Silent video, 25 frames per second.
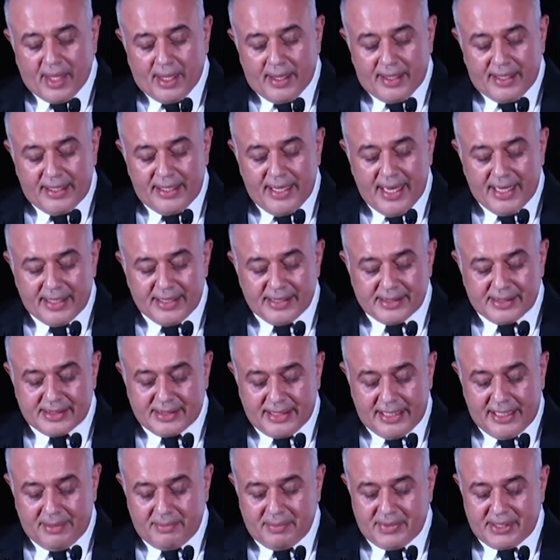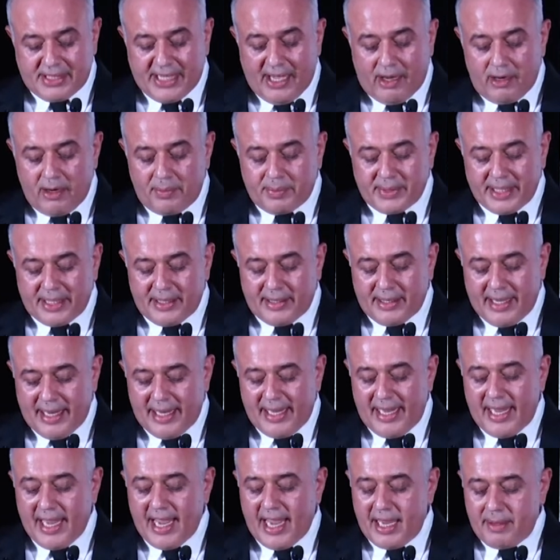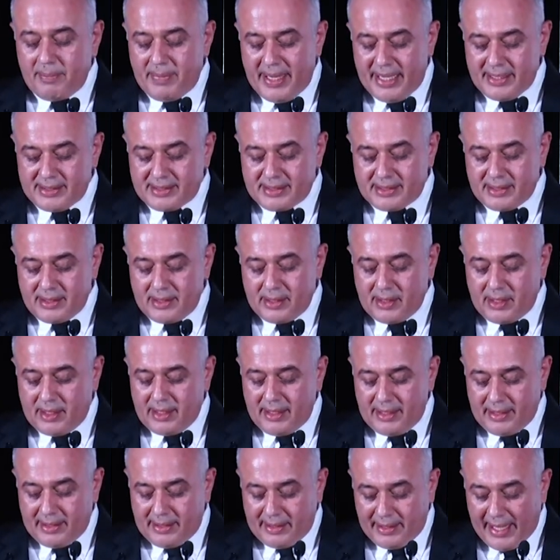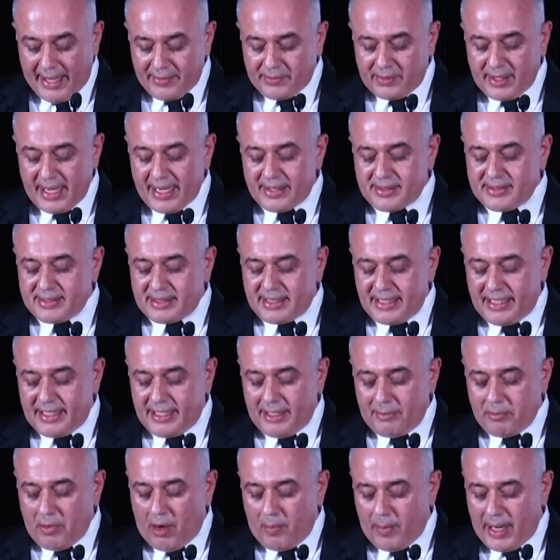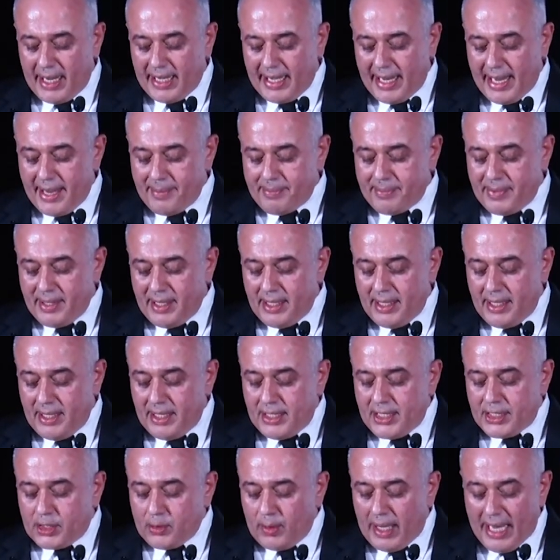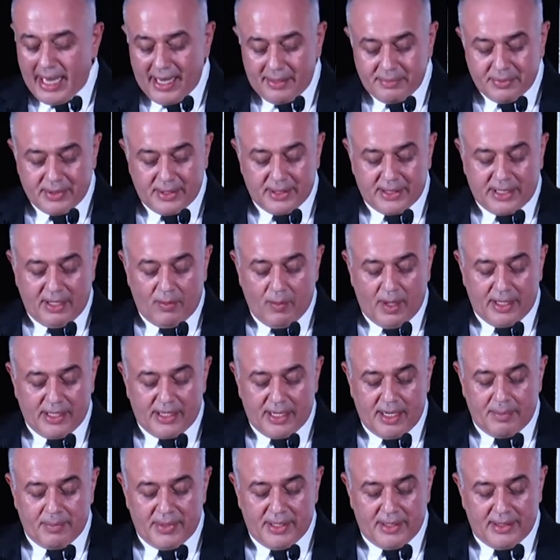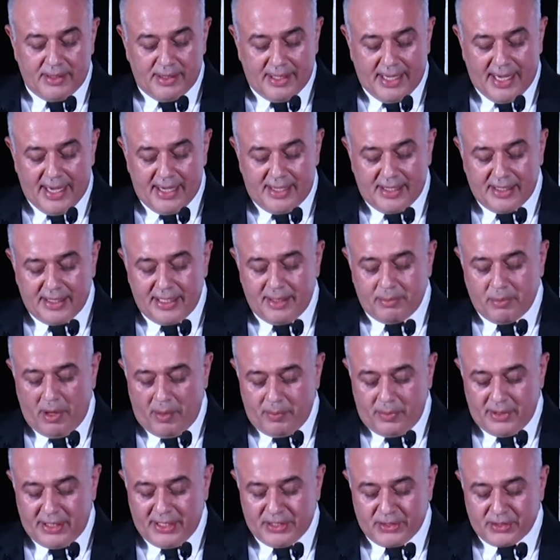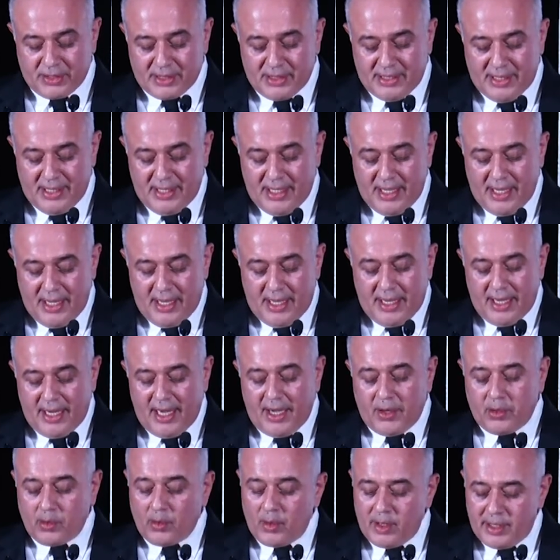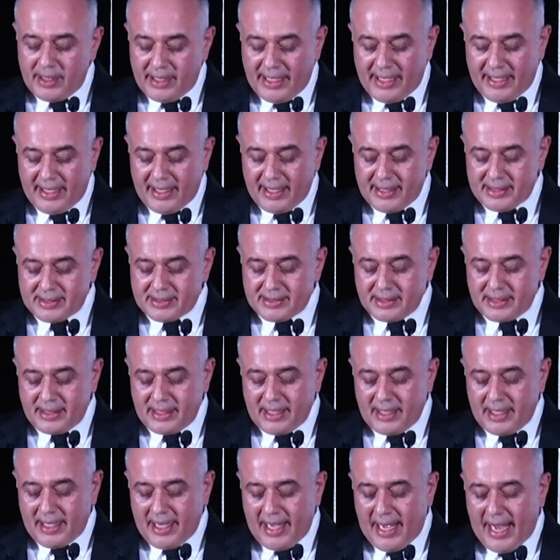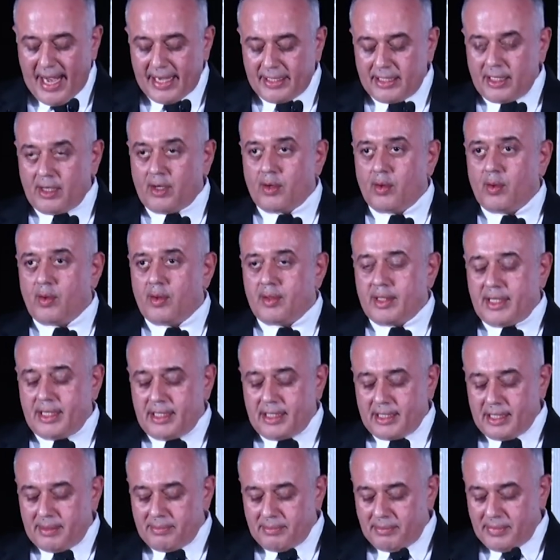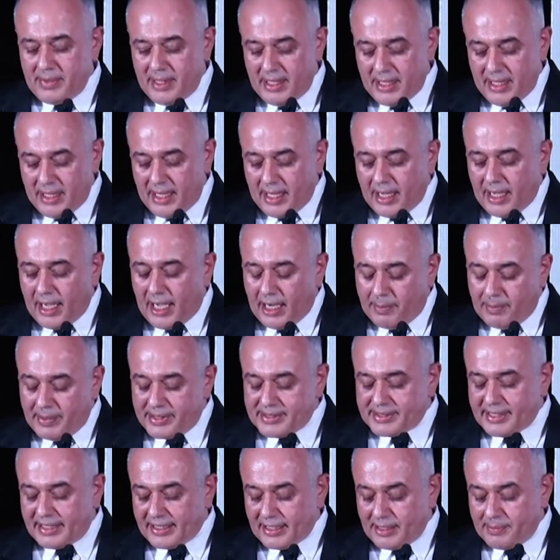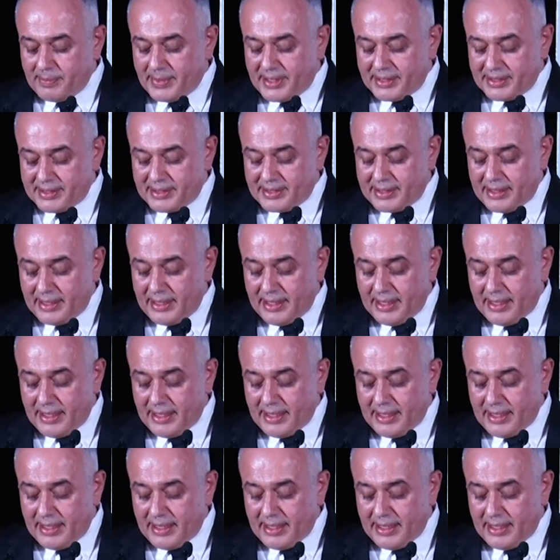He and his team developed an AI-based cataract screening mobile app to help the vulnerable elderly population in rural areas and in low-income urban settlements.